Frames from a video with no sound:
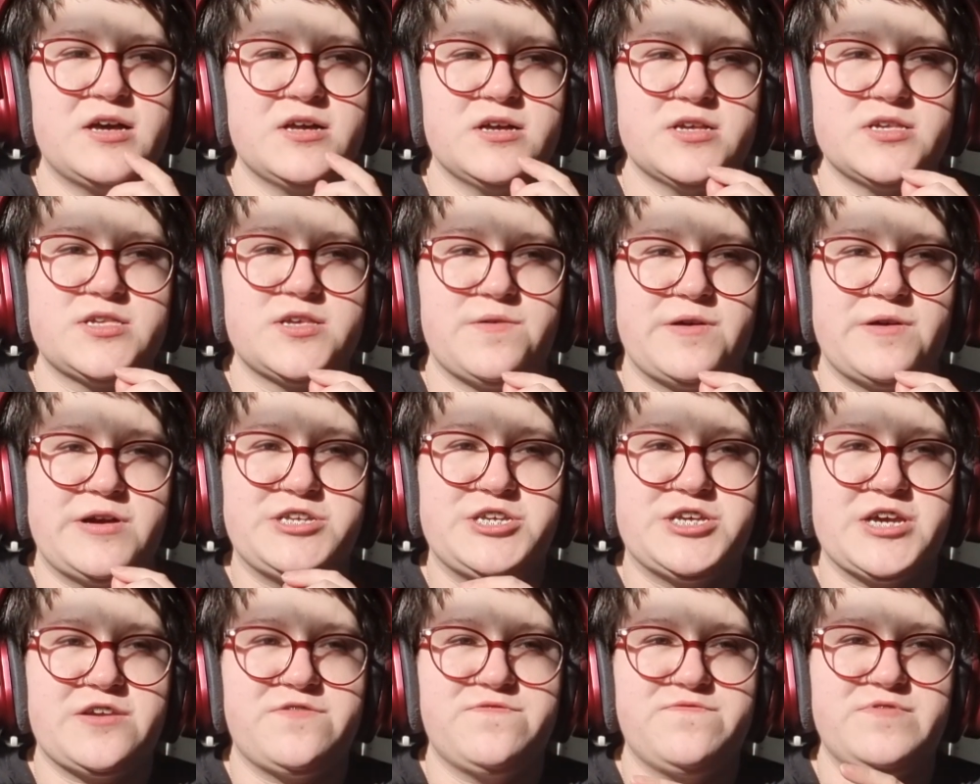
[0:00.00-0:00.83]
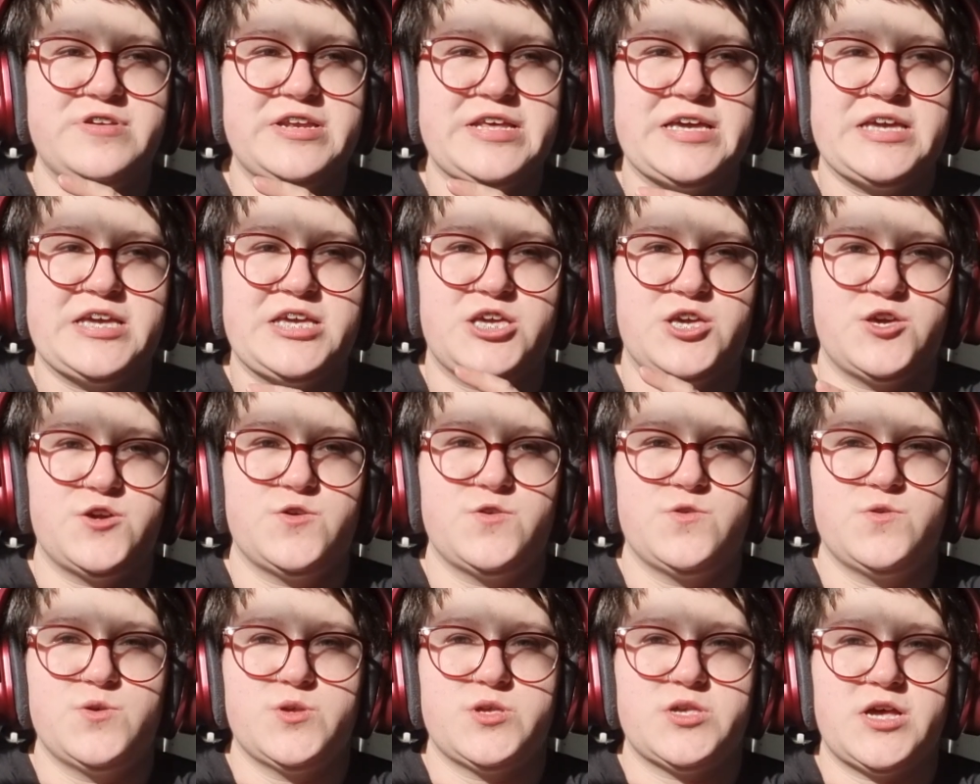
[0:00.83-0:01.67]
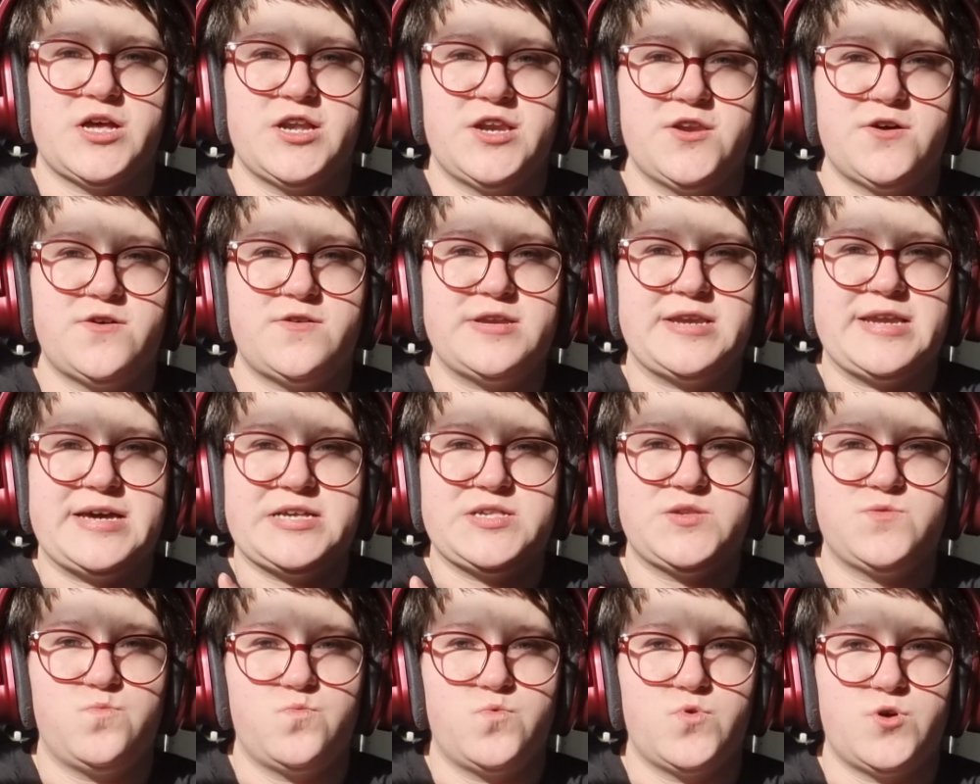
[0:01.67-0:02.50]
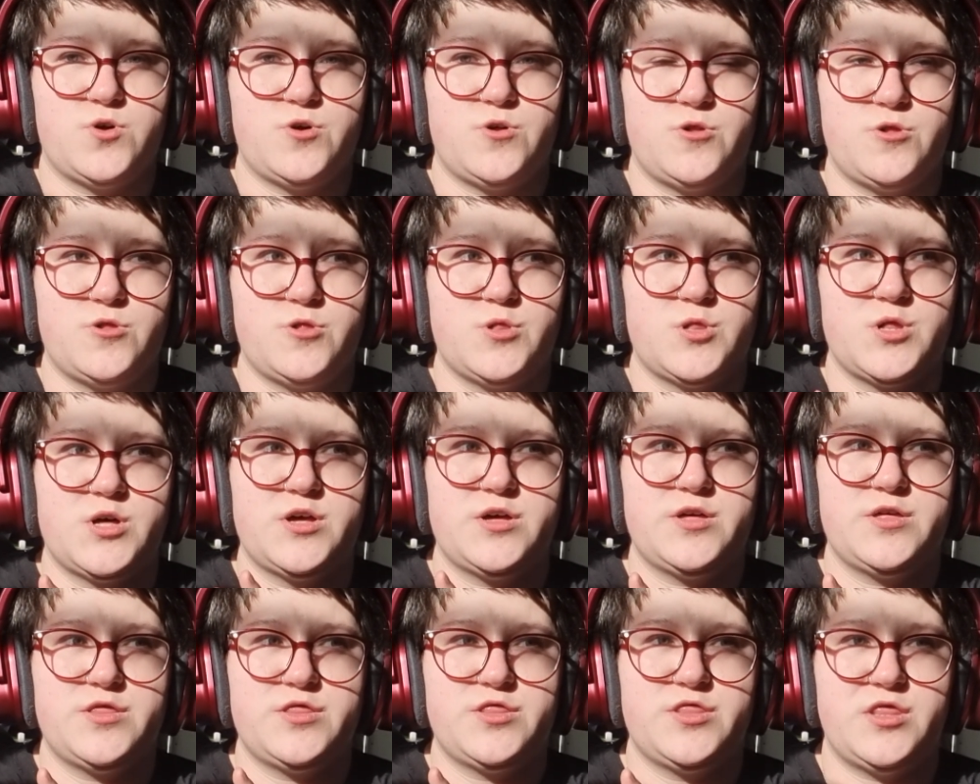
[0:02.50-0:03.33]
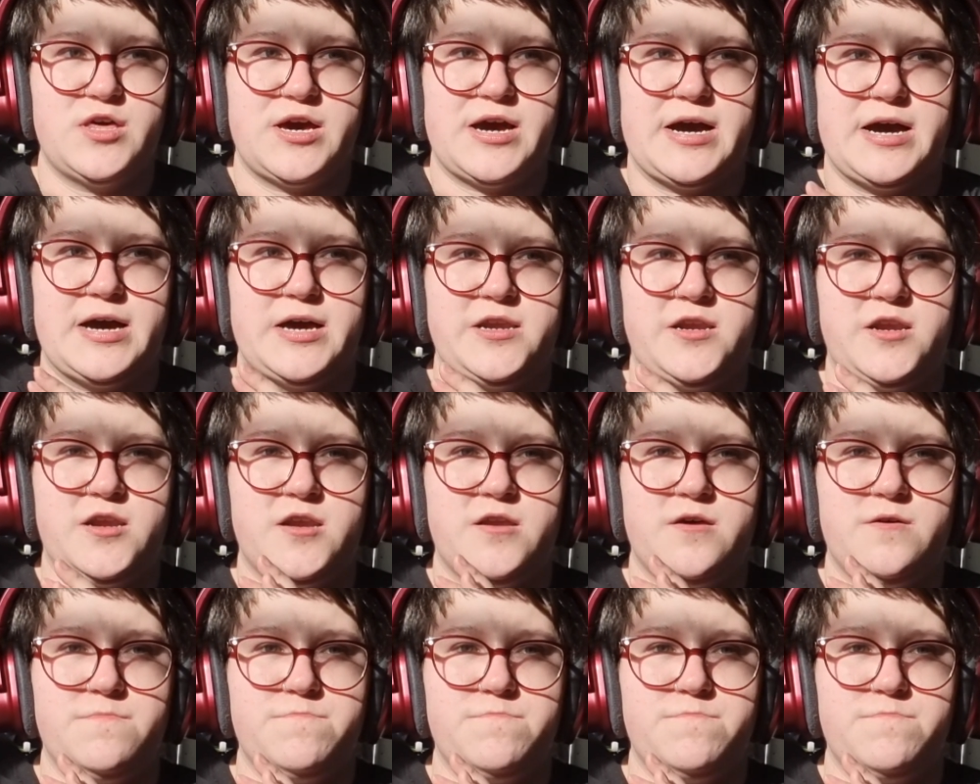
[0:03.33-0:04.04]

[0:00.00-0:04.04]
so I generally use a lot less wool than